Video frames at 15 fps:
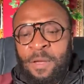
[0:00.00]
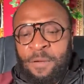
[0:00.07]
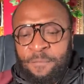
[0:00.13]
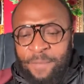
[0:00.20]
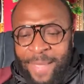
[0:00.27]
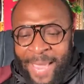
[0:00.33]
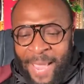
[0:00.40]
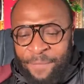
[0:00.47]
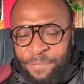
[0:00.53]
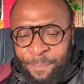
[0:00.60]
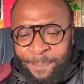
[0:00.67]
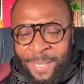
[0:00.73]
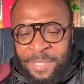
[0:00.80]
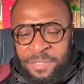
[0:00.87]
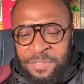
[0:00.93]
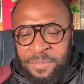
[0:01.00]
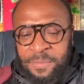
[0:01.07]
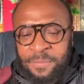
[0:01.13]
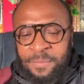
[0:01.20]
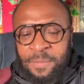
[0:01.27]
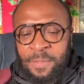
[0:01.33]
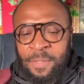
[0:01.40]
for affirmation
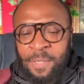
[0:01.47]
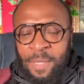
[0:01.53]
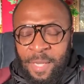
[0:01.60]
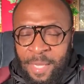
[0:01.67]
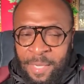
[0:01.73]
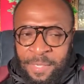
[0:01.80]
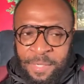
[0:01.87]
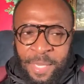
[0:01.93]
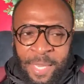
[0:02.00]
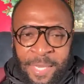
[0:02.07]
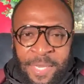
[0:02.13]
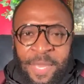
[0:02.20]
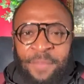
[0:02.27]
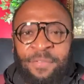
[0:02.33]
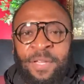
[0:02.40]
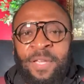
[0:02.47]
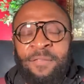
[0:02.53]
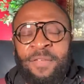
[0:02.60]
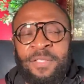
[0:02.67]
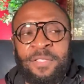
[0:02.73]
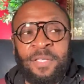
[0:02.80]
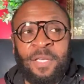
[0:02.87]
and, and never give
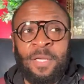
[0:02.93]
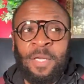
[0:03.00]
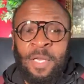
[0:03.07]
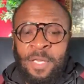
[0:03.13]
it to you.